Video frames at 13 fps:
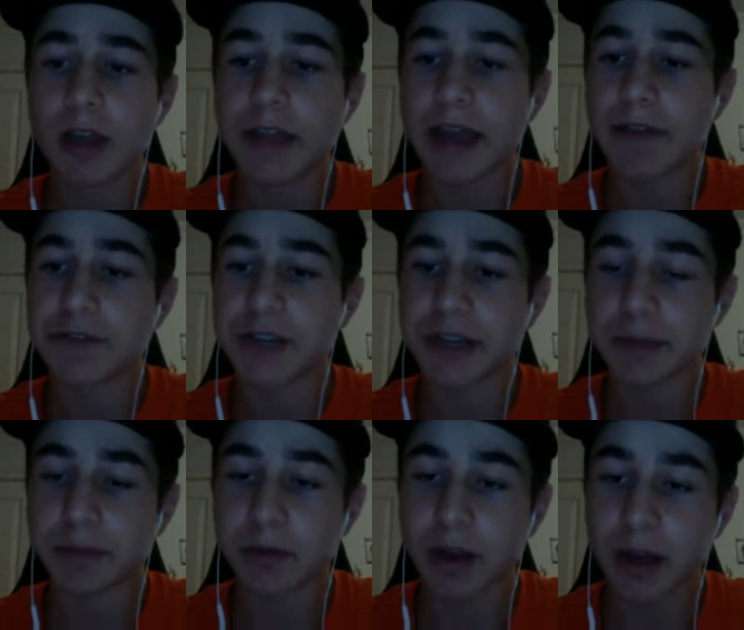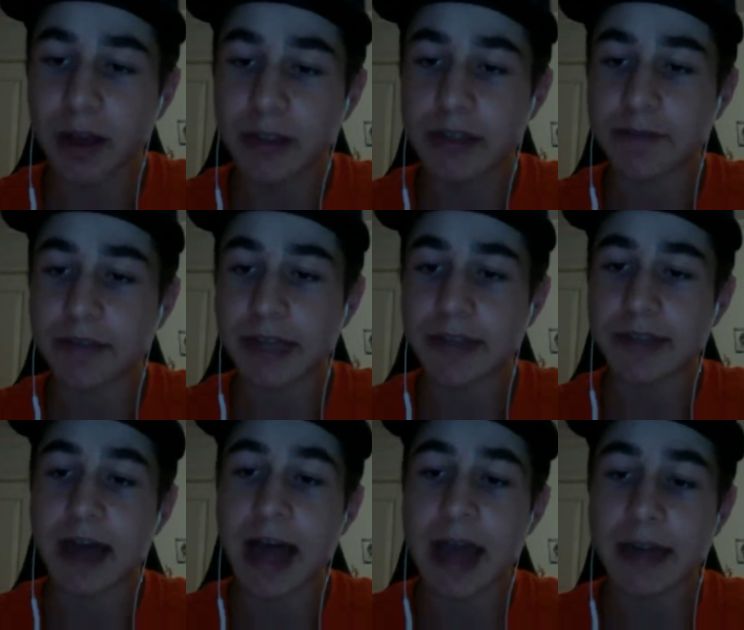they have Jake DeBrusk, they have
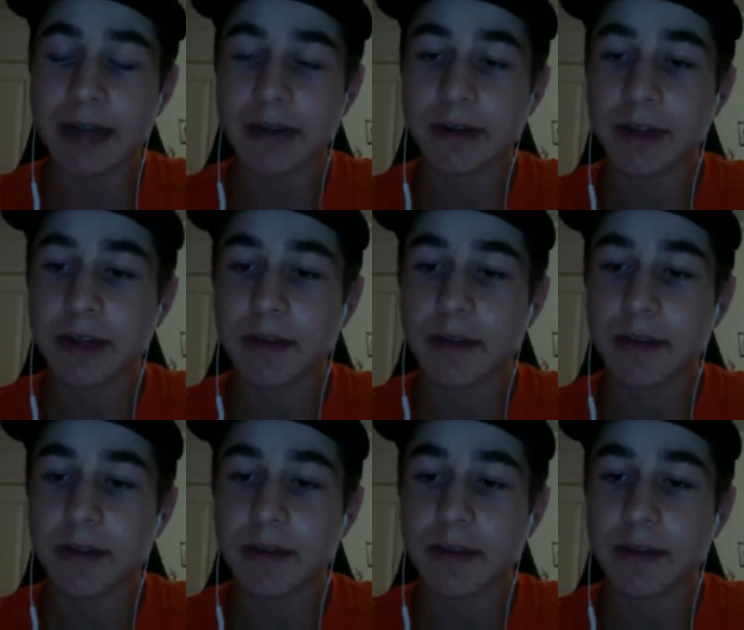Danton Heinen,